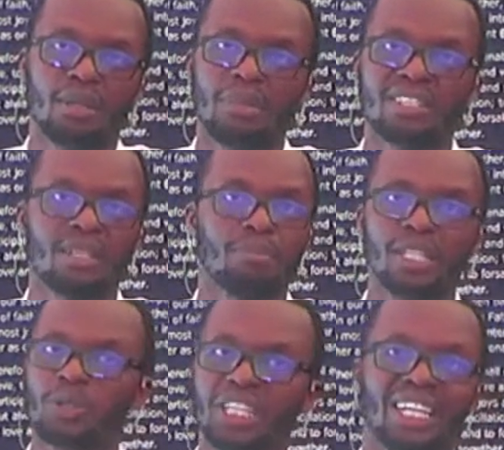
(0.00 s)
By simply
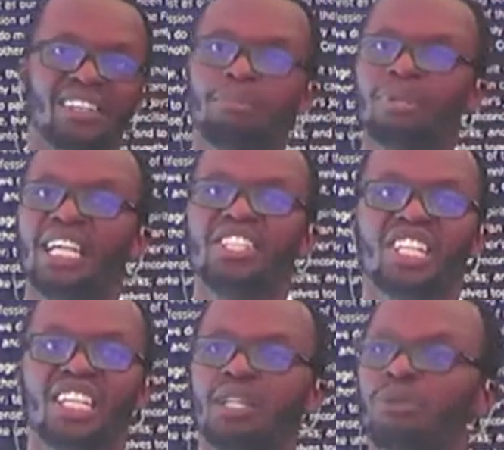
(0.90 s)
looking at the
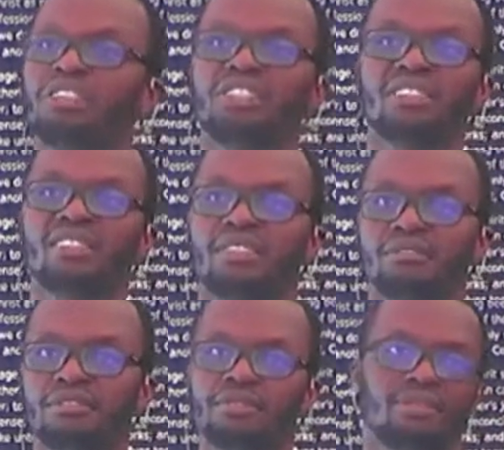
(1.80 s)
pleasure he will
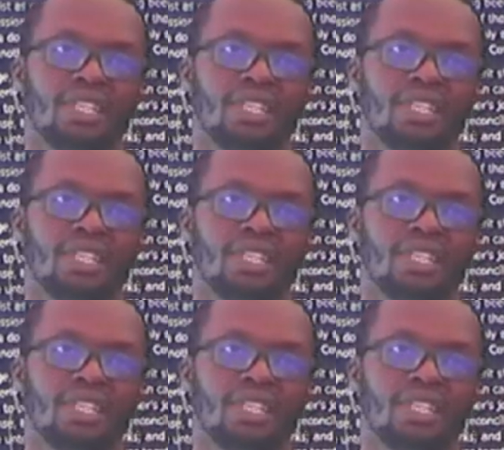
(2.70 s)
receive.